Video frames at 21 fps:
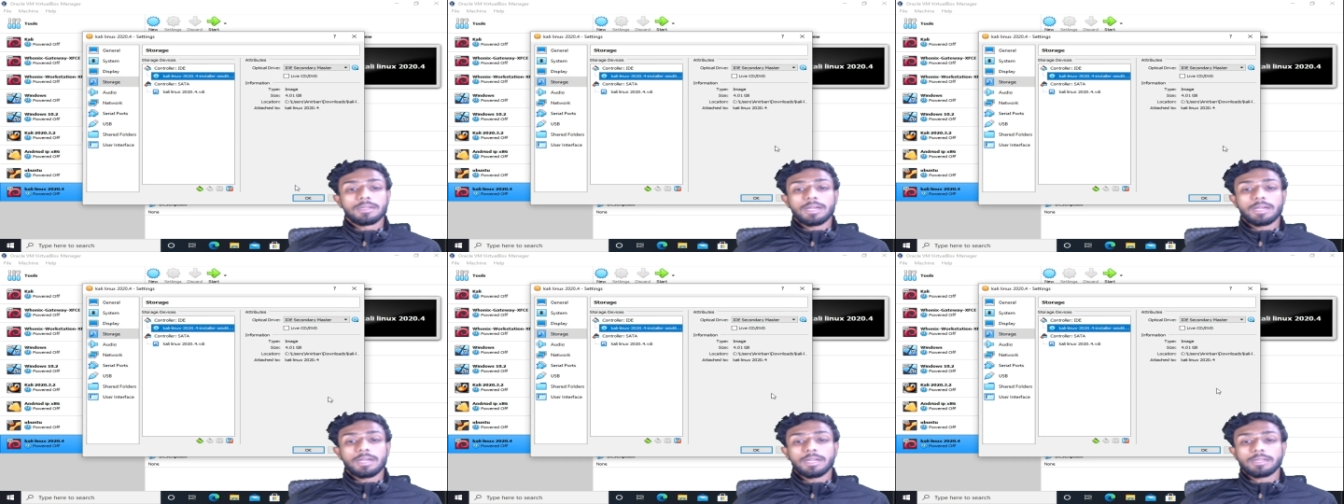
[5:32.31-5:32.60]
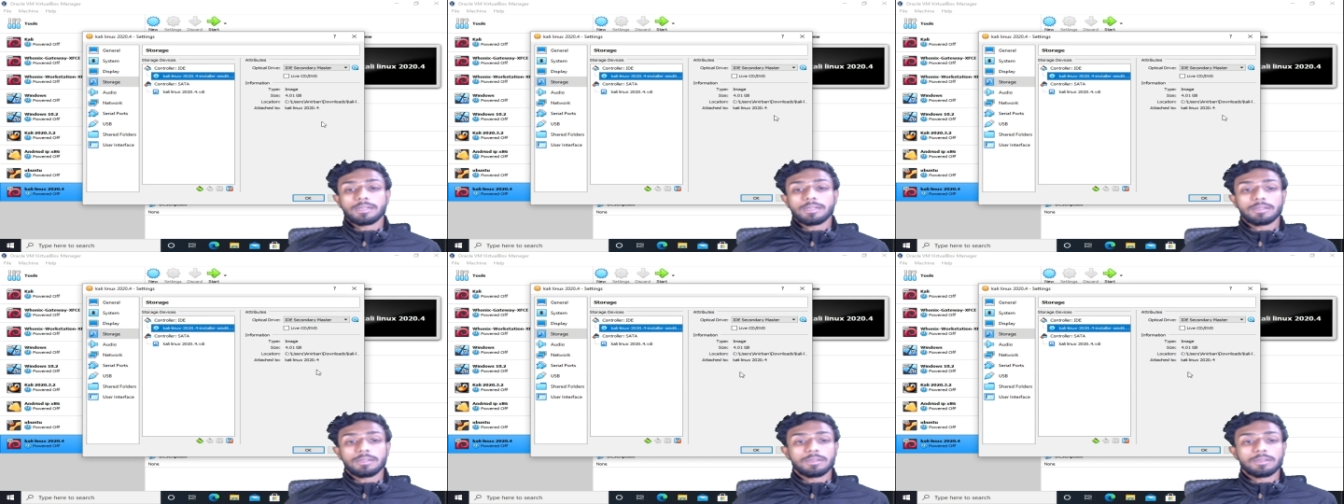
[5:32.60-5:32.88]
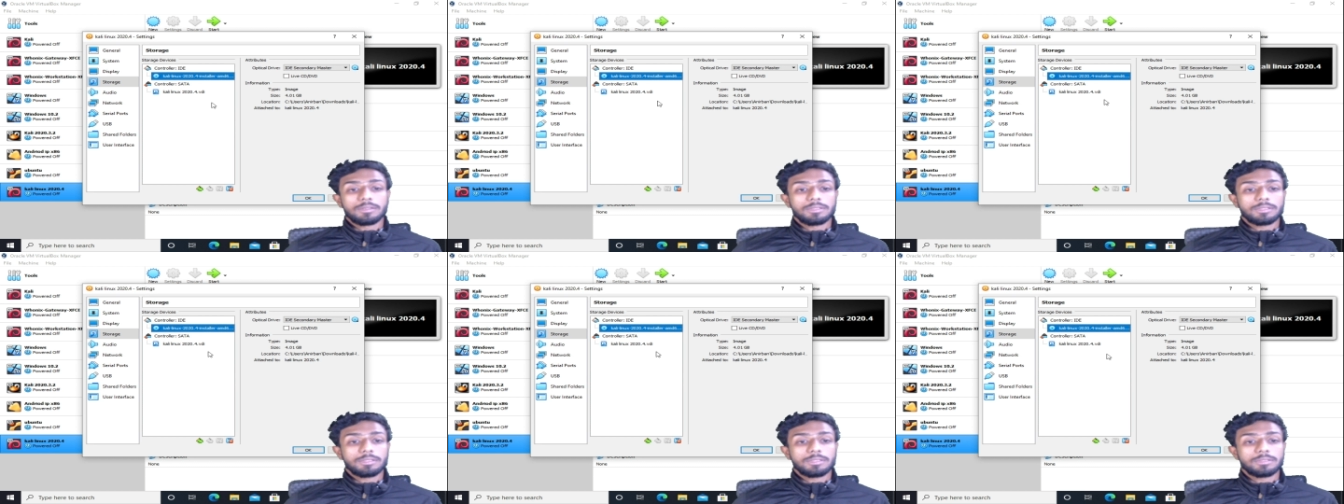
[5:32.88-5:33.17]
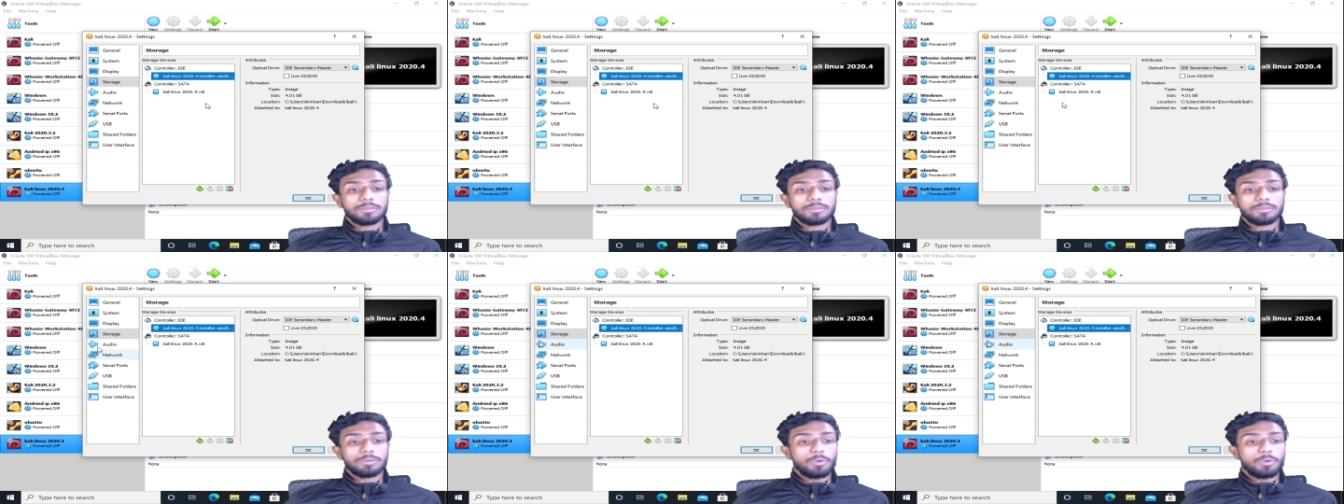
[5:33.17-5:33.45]
and
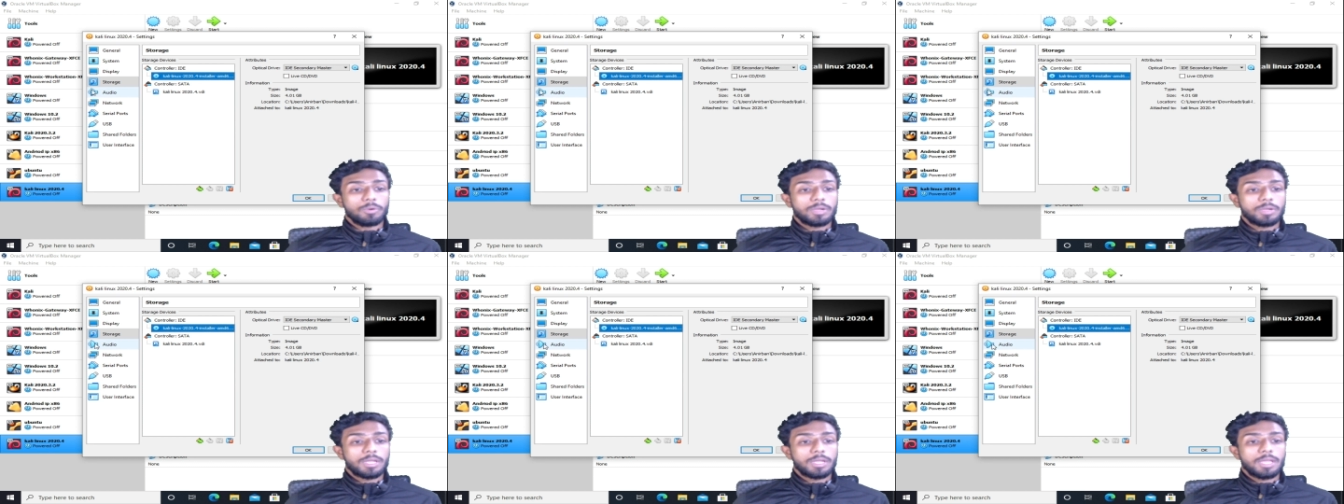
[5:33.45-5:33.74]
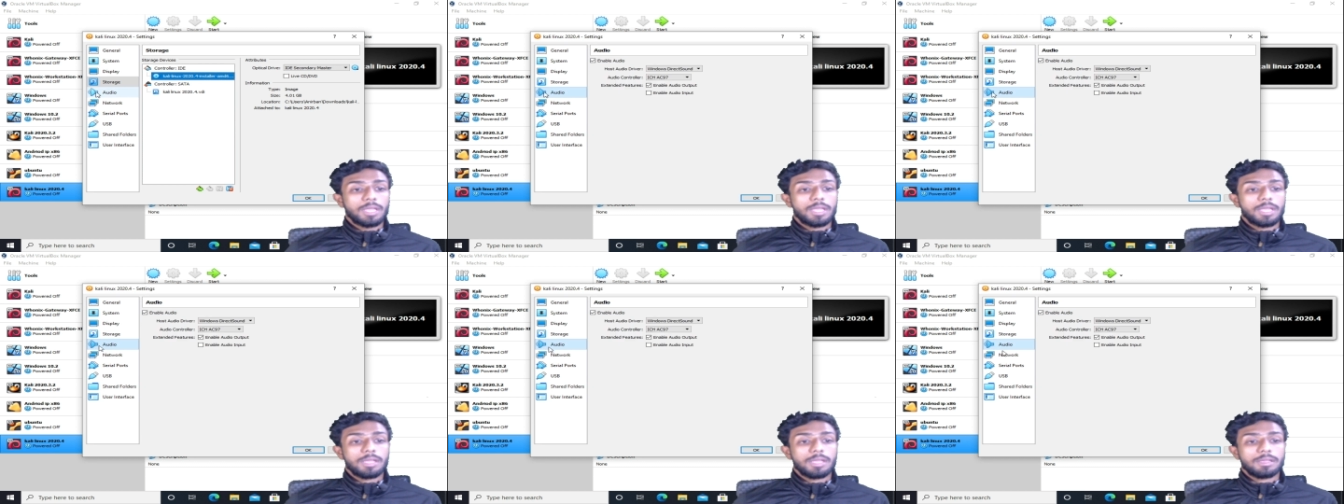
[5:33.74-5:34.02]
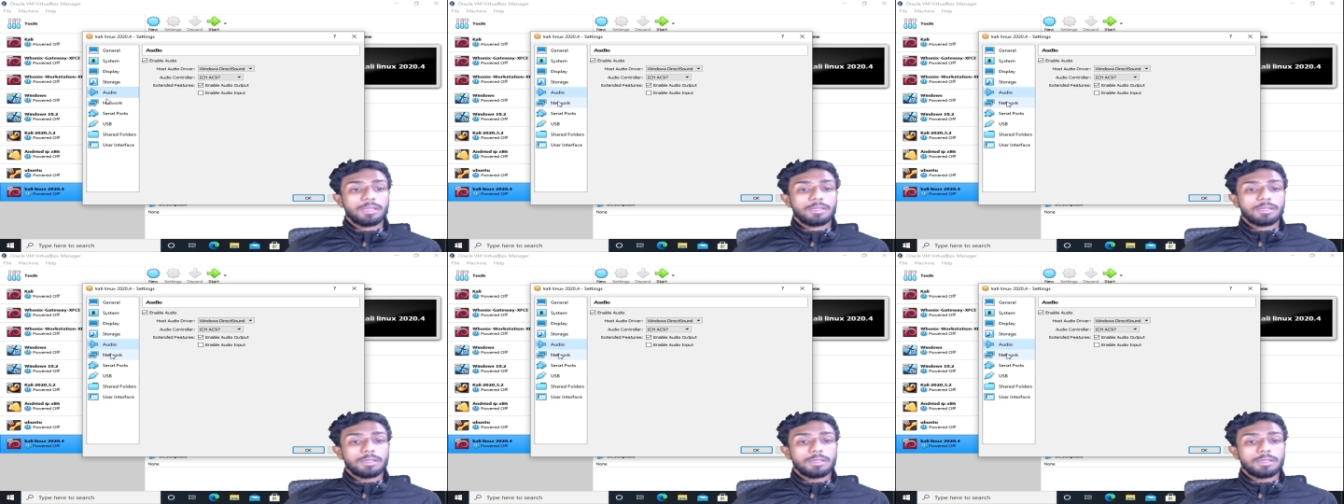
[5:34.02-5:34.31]
to ok